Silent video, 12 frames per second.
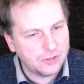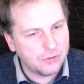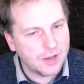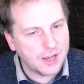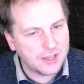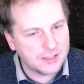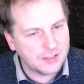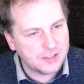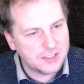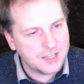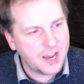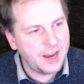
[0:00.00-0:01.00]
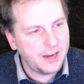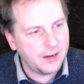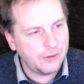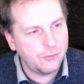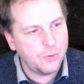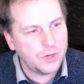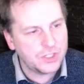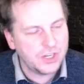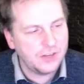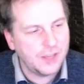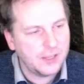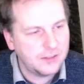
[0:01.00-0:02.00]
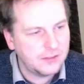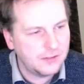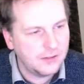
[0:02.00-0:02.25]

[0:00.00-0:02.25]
you guys are tired of watching that